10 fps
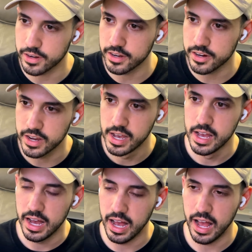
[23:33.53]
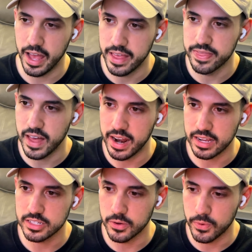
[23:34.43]
here, not
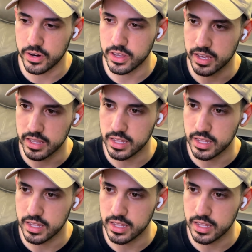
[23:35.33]
actually working. And then